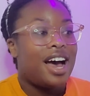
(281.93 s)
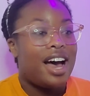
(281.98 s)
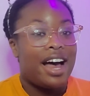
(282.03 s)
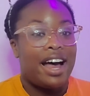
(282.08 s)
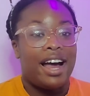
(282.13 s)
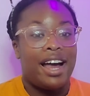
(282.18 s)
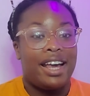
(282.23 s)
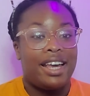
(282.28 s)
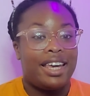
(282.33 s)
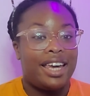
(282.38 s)

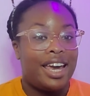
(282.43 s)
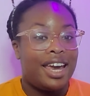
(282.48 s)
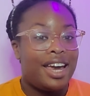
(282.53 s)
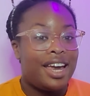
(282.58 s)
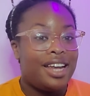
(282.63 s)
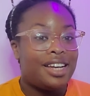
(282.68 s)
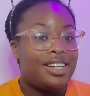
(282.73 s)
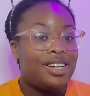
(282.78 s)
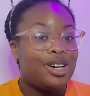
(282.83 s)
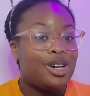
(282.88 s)
I
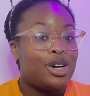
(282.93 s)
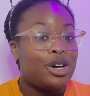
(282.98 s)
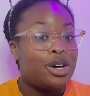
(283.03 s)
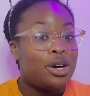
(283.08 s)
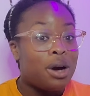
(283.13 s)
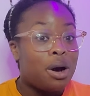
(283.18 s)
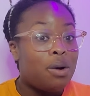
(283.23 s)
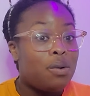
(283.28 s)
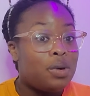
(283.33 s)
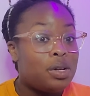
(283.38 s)
can't
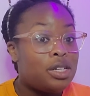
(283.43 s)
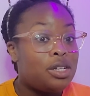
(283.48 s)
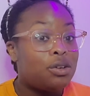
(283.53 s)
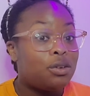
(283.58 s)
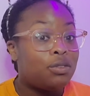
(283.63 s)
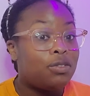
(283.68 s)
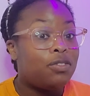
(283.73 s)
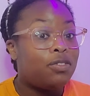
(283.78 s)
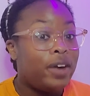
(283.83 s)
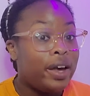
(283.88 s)
go until
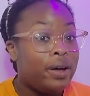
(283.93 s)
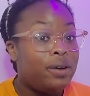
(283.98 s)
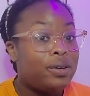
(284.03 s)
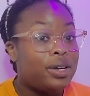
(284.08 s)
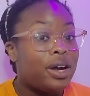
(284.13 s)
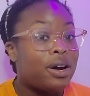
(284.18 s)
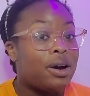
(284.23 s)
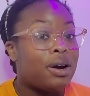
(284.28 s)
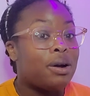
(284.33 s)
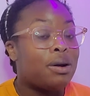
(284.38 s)

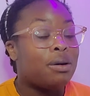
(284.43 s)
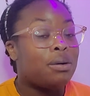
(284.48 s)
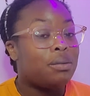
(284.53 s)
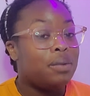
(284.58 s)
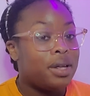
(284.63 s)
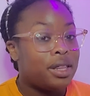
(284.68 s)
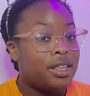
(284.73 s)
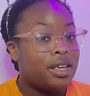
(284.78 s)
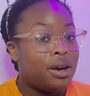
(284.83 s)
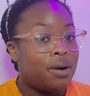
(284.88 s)
failure
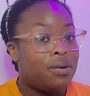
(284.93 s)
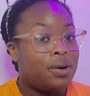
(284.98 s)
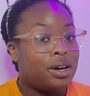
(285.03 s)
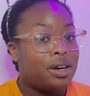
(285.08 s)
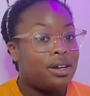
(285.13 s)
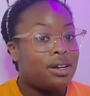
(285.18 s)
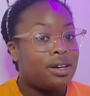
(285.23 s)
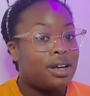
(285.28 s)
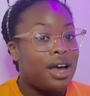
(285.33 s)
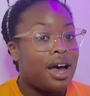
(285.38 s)
with
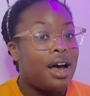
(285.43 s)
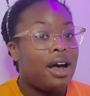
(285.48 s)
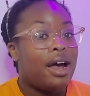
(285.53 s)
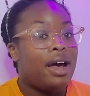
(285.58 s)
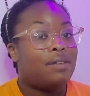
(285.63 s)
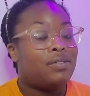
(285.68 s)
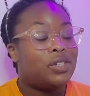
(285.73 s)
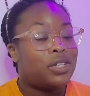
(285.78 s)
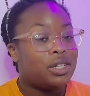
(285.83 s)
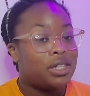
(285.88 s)
yoga. I
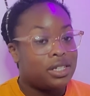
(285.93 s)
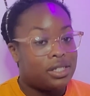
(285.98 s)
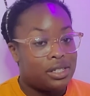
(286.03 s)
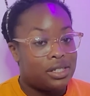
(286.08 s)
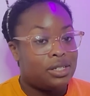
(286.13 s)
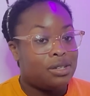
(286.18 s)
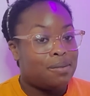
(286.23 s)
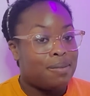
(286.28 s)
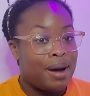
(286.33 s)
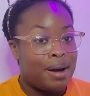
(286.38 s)
have to listen
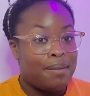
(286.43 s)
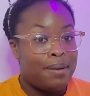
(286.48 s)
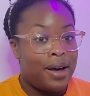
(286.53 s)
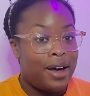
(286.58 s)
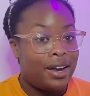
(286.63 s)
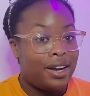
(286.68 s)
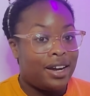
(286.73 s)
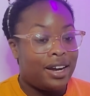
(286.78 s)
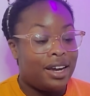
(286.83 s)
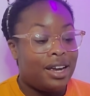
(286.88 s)
to my
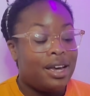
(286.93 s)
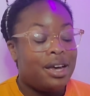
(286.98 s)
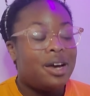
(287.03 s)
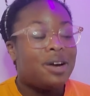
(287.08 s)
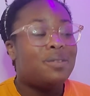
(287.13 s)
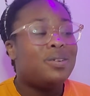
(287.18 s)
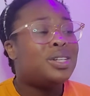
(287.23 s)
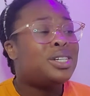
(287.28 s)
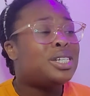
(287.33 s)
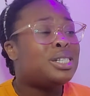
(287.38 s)
body,
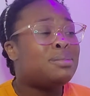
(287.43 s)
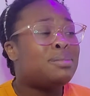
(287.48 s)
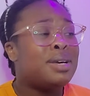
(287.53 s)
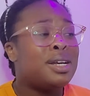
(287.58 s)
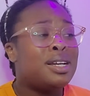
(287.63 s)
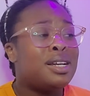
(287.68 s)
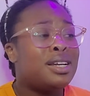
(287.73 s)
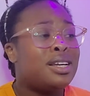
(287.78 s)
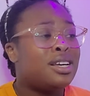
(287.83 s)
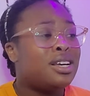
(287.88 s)
which has
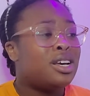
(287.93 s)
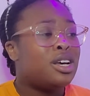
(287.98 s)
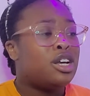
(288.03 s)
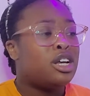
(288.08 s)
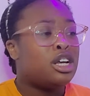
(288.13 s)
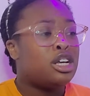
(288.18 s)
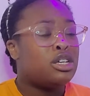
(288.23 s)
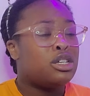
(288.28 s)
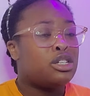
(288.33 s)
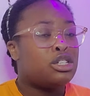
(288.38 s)
been
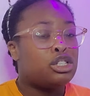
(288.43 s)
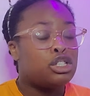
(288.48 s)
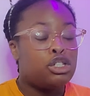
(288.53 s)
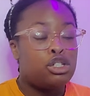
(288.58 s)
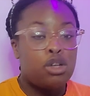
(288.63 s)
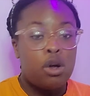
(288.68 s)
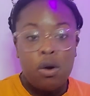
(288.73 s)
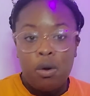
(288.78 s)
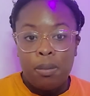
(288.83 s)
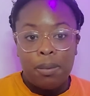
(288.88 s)

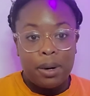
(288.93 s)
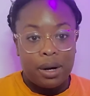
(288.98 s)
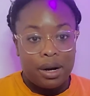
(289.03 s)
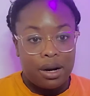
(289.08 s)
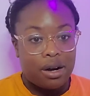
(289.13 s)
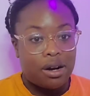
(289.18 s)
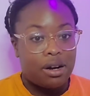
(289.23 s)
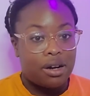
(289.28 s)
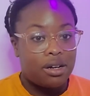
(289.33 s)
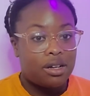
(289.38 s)

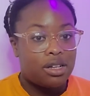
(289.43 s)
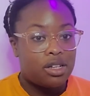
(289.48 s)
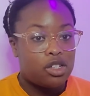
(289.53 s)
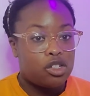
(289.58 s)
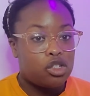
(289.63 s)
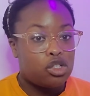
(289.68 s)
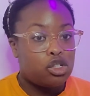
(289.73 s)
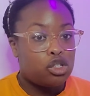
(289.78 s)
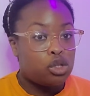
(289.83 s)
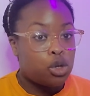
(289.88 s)
super,
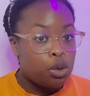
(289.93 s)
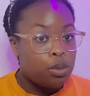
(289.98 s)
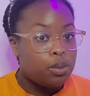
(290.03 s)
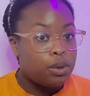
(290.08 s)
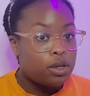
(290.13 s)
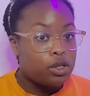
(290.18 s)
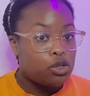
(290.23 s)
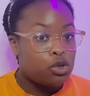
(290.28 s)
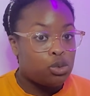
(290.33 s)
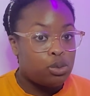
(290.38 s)

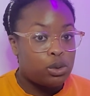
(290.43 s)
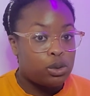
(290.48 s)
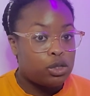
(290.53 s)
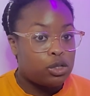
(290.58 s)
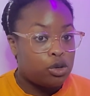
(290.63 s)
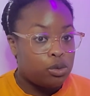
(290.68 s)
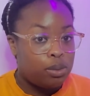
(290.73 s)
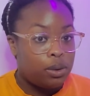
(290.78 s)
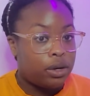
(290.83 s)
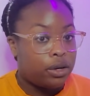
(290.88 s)
super, super,
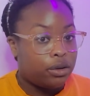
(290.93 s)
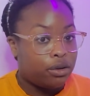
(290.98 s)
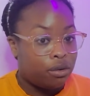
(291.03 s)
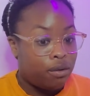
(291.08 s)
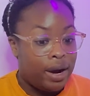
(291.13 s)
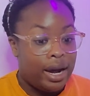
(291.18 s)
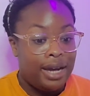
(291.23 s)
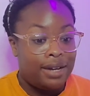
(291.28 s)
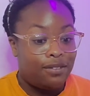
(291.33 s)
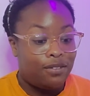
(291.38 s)
super
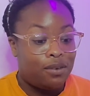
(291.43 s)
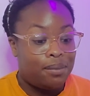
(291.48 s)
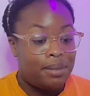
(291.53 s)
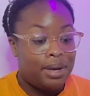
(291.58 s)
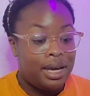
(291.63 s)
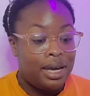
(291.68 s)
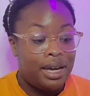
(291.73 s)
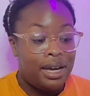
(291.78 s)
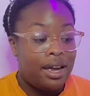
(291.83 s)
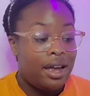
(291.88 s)
great for
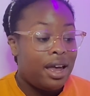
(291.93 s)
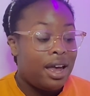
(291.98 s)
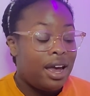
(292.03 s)
me.